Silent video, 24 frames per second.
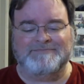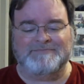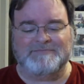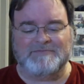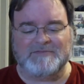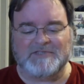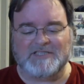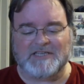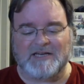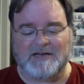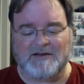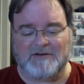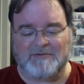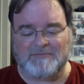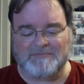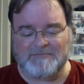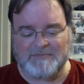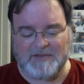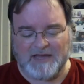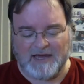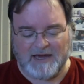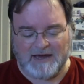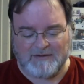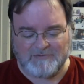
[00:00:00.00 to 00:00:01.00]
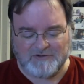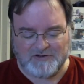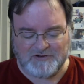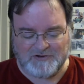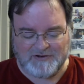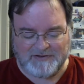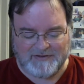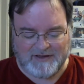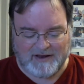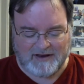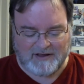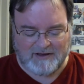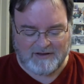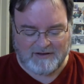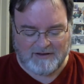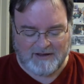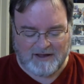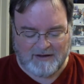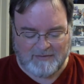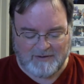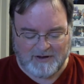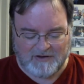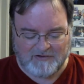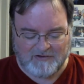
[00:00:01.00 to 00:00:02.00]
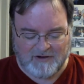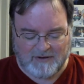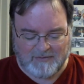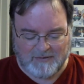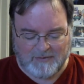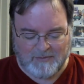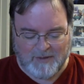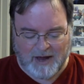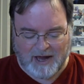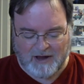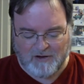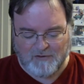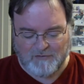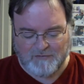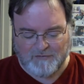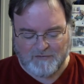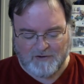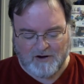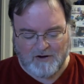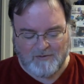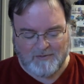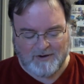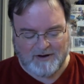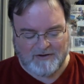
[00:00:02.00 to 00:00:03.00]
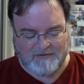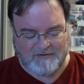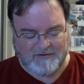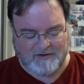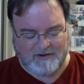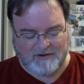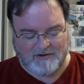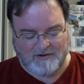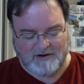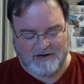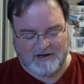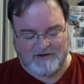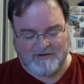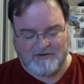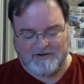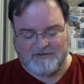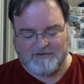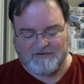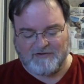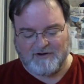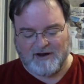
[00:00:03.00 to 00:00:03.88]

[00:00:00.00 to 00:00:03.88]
So, yeah, I'm sure he's got a good lobbying job. But Michael Froman is the current U.S.